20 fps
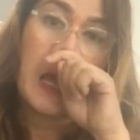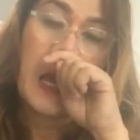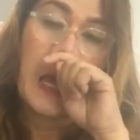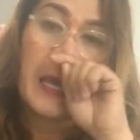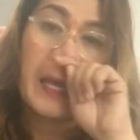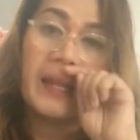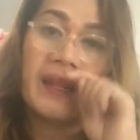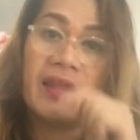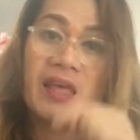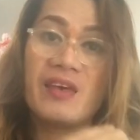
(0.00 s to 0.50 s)

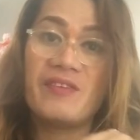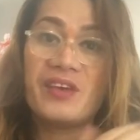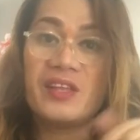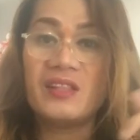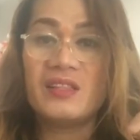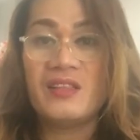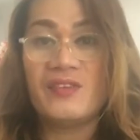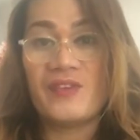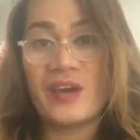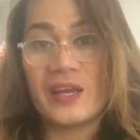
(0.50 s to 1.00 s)
11
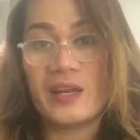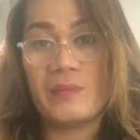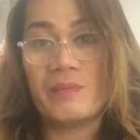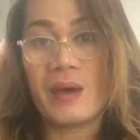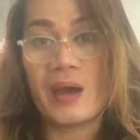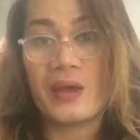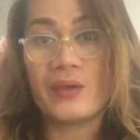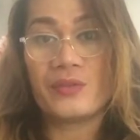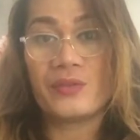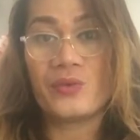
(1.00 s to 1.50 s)
divided by
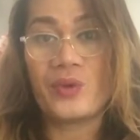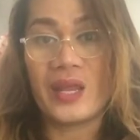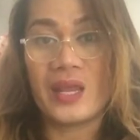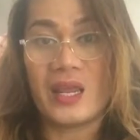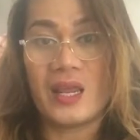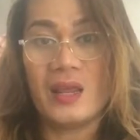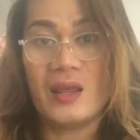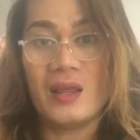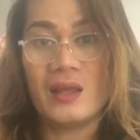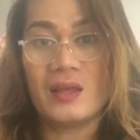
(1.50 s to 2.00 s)

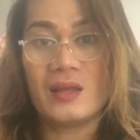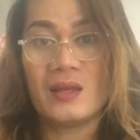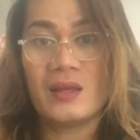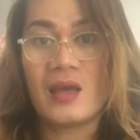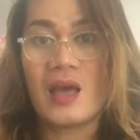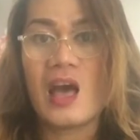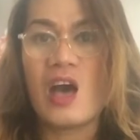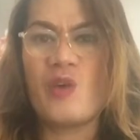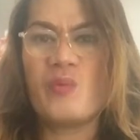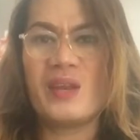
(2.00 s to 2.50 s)
3.
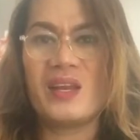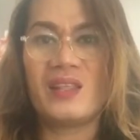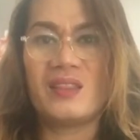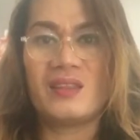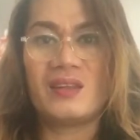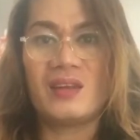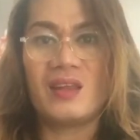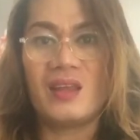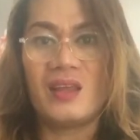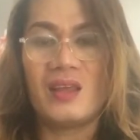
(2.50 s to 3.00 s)
How many
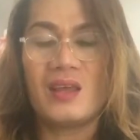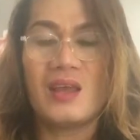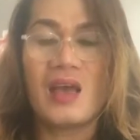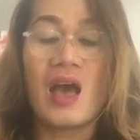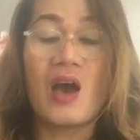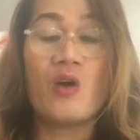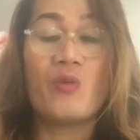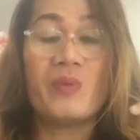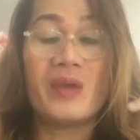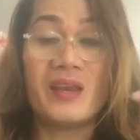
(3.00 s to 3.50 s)

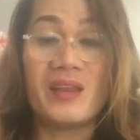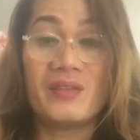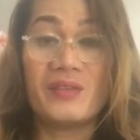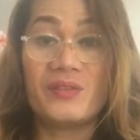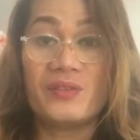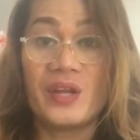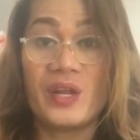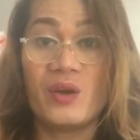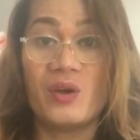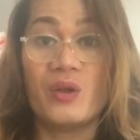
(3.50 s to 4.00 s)

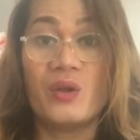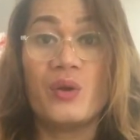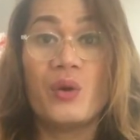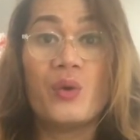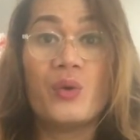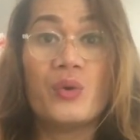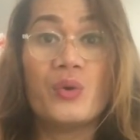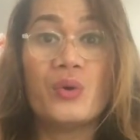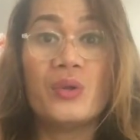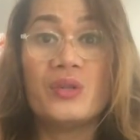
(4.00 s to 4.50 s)
3 or
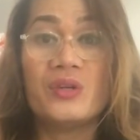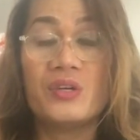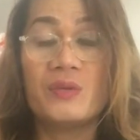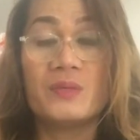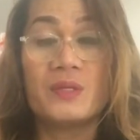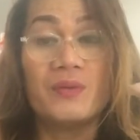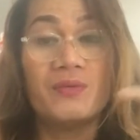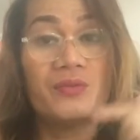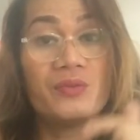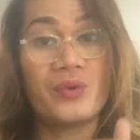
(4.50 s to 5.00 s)
whole groups
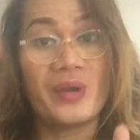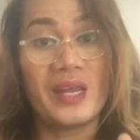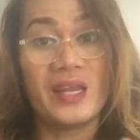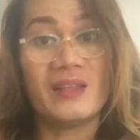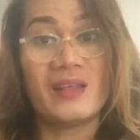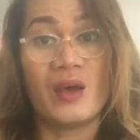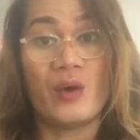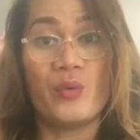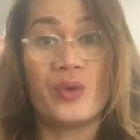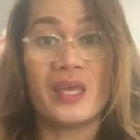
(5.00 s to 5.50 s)
of 3
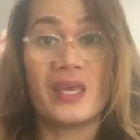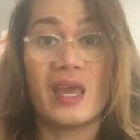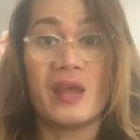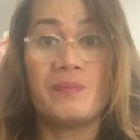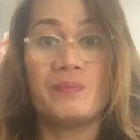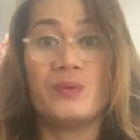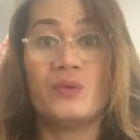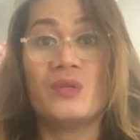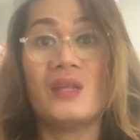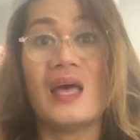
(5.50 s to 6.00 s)
that we can
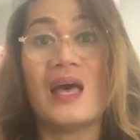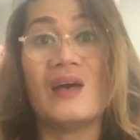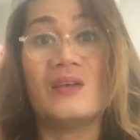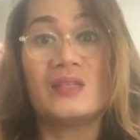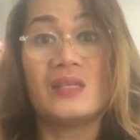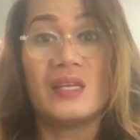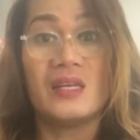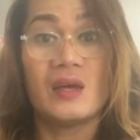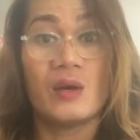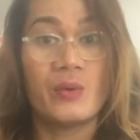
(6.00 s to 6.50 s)
pull out
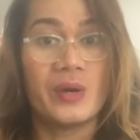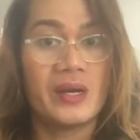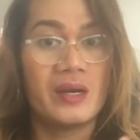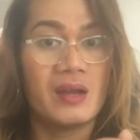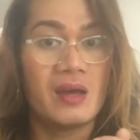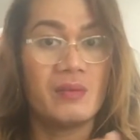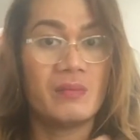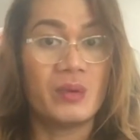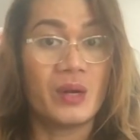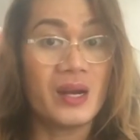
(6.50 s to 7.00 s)
in our
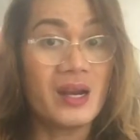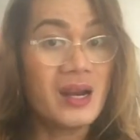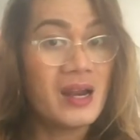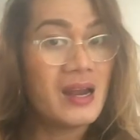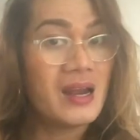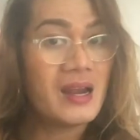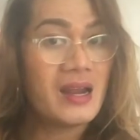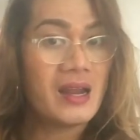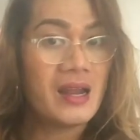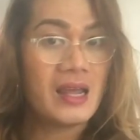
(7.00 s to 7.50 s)
number
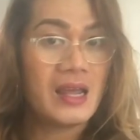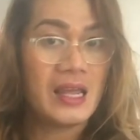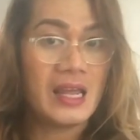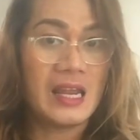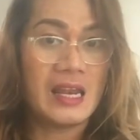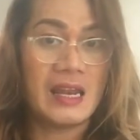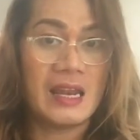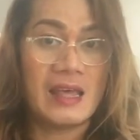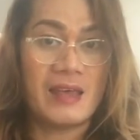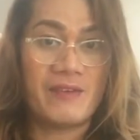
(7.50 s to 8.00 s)

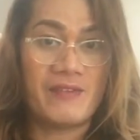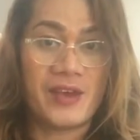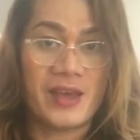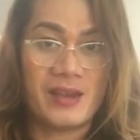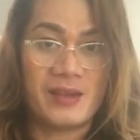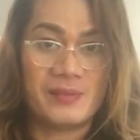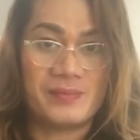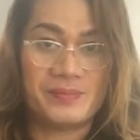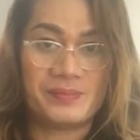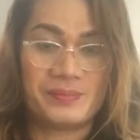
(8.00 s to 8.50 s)
11?
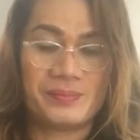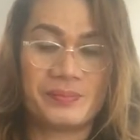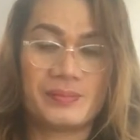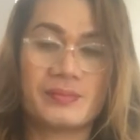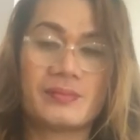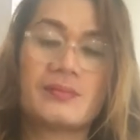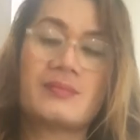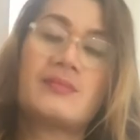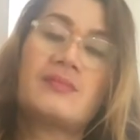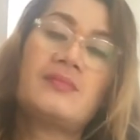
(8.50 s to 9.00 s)

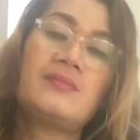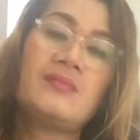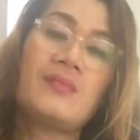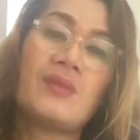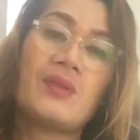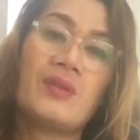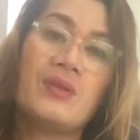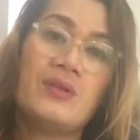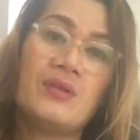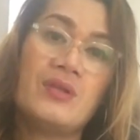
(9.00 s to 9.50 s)

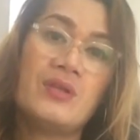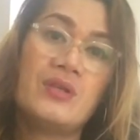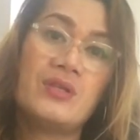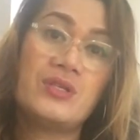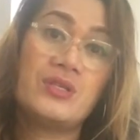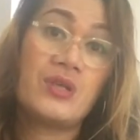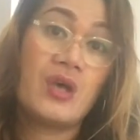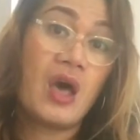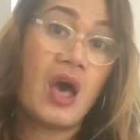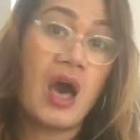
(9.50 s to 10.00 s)

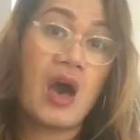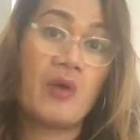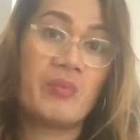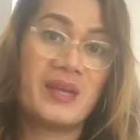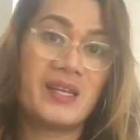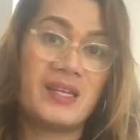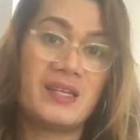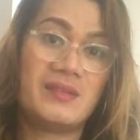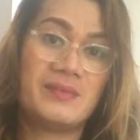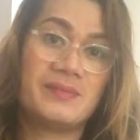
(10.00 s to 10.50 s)
So how
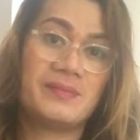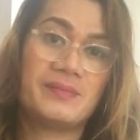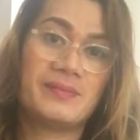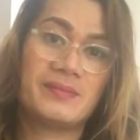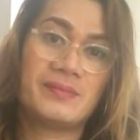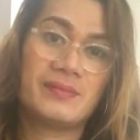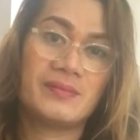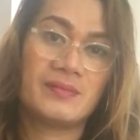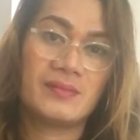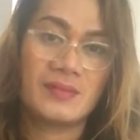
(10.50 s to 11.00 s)
many?
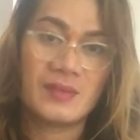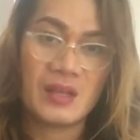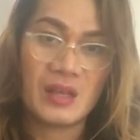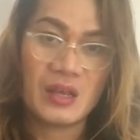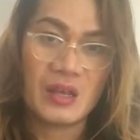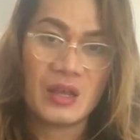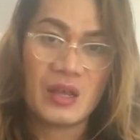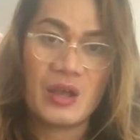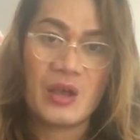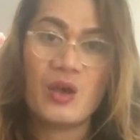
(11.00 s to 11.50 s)

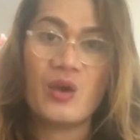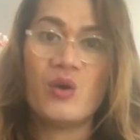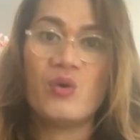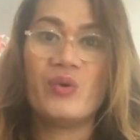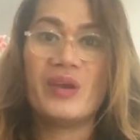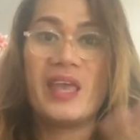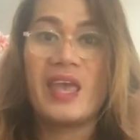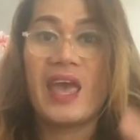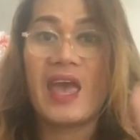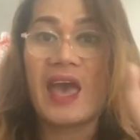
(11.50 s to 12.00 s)
We
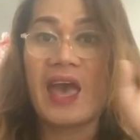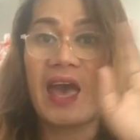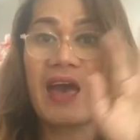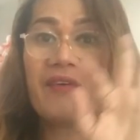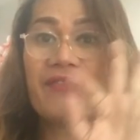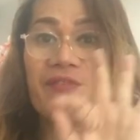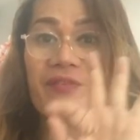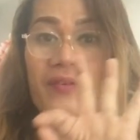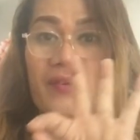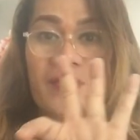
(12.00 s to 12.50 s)
have
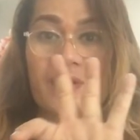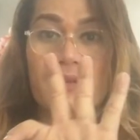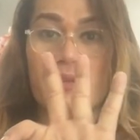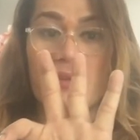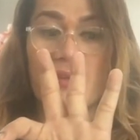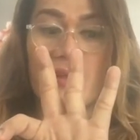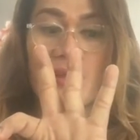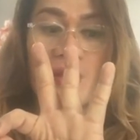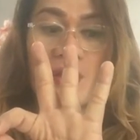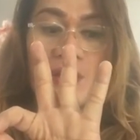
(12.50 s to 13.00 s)

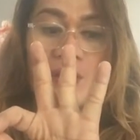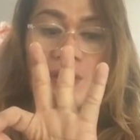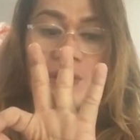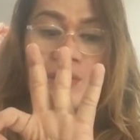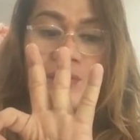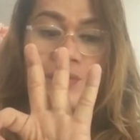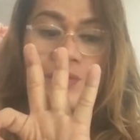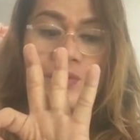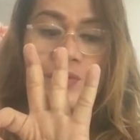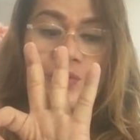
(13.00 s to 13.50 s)

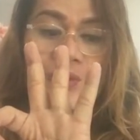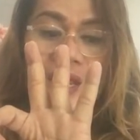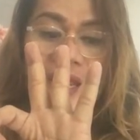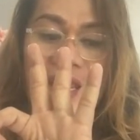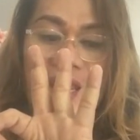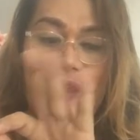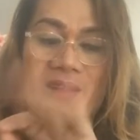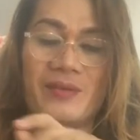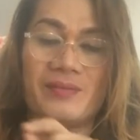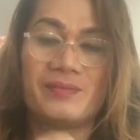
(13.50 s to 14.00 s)
3.
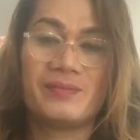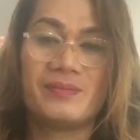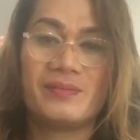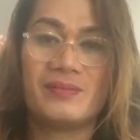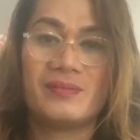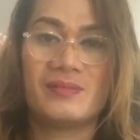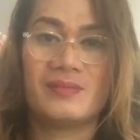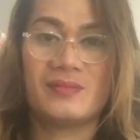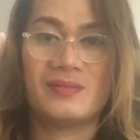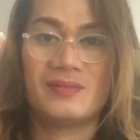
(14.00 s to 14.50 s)

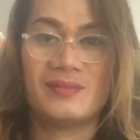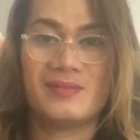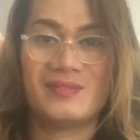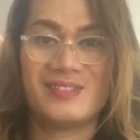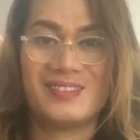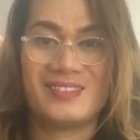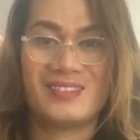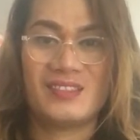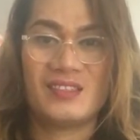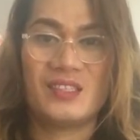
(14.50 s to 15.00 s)

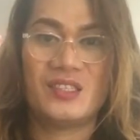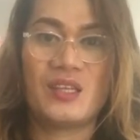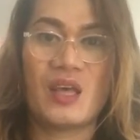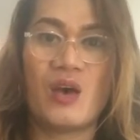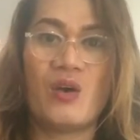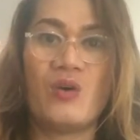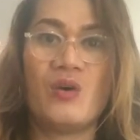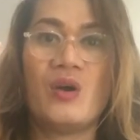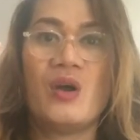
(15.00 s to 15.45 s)
So